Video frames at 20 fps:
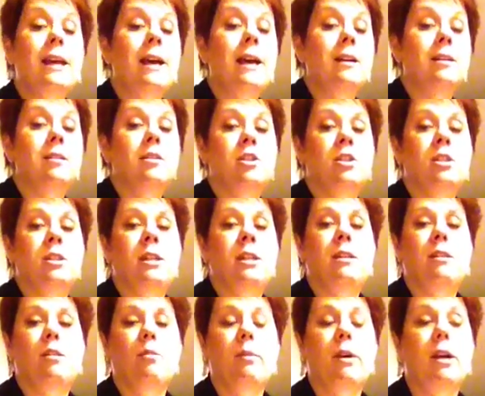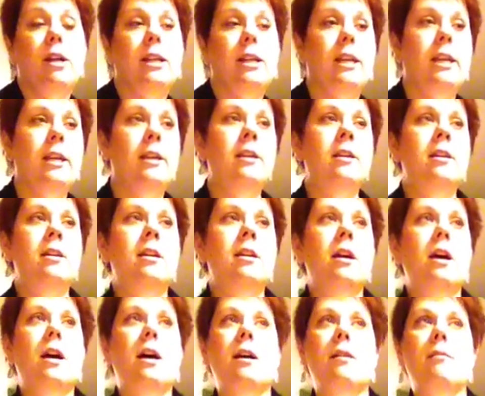oxygenate their body,
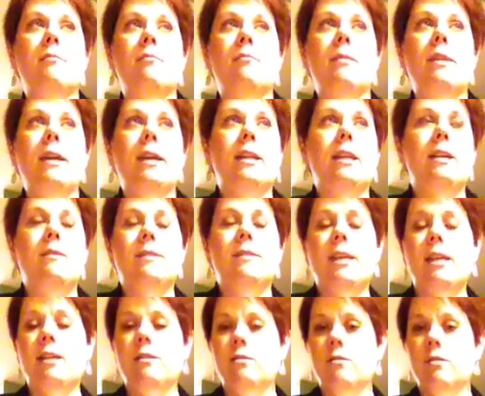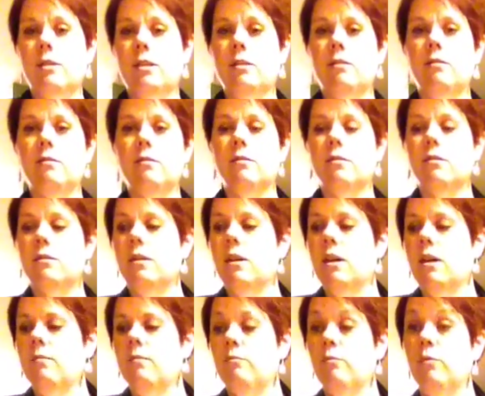that gives cancer cells
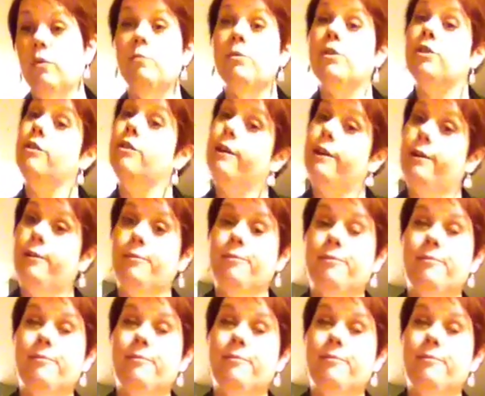room to grow.